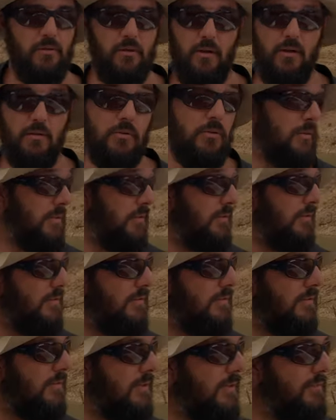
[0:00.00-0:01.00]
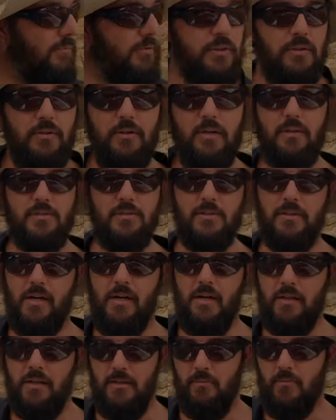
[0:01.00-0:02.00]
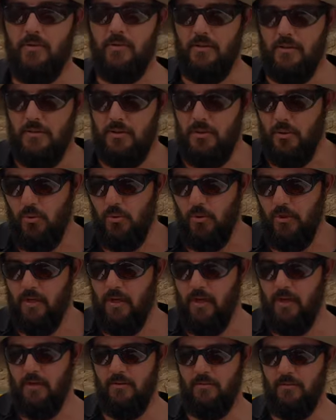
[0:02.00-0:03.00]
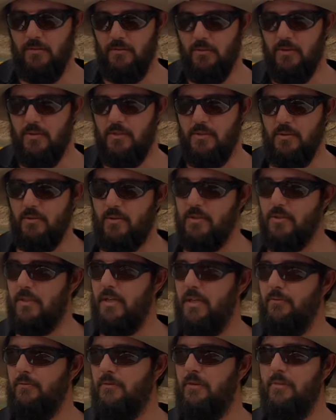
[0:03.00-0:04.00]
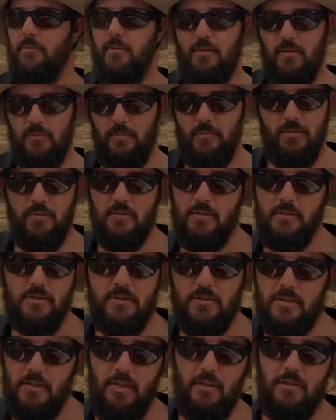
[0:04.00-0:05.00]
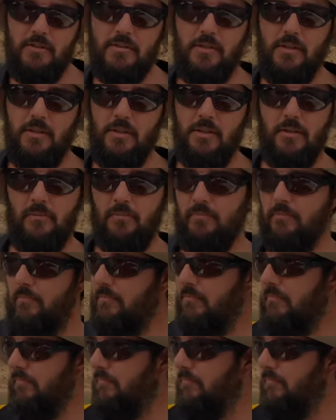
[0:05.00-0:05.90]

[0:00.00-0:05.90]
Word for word: oh look, if you do get stuck and you want to shortcut all this sort of stuff, I mean, I've been using sounders now